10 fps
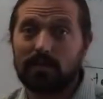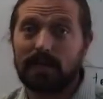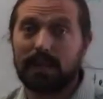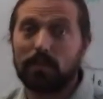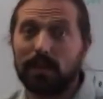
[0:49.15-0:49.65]

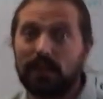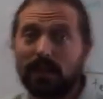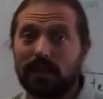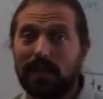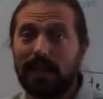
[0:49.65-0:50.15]
That's
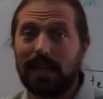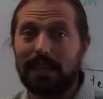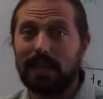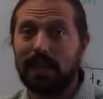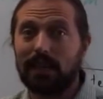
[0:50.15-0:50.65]
basically the
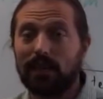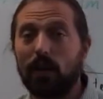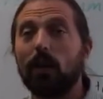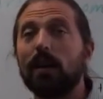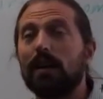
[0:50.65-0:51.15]
idea.
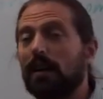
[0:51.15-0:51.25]
So,